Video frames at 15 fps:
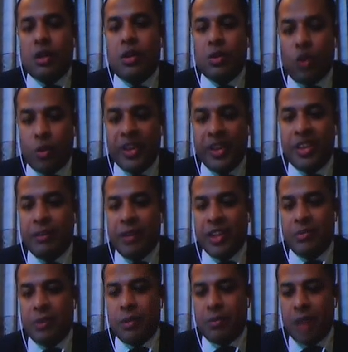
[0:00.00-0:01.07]
community
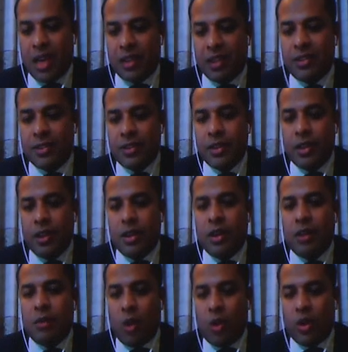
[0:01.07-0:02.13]
management plus
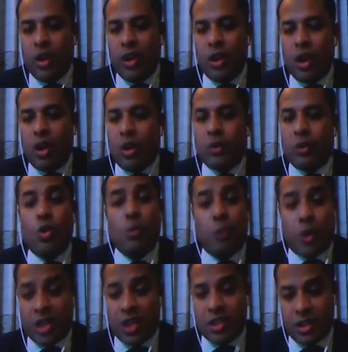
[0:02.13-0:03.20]
model or
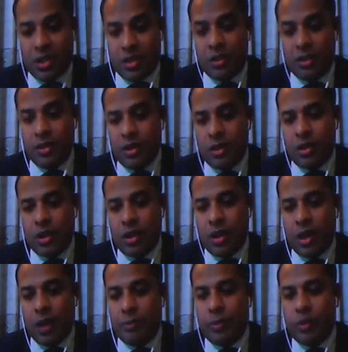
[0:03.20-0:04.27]
co-production
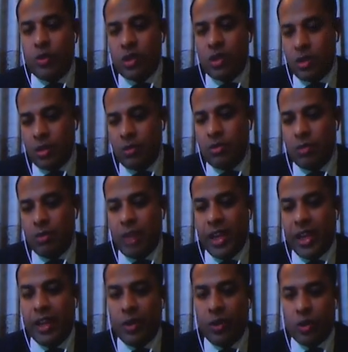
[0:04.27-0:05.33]
approach
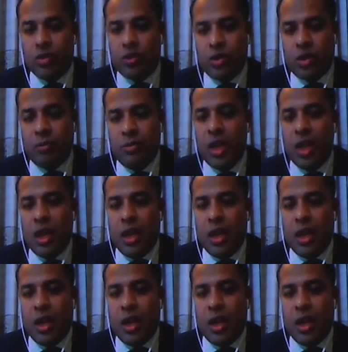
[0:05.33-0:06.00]
by Eleanor Ostrom,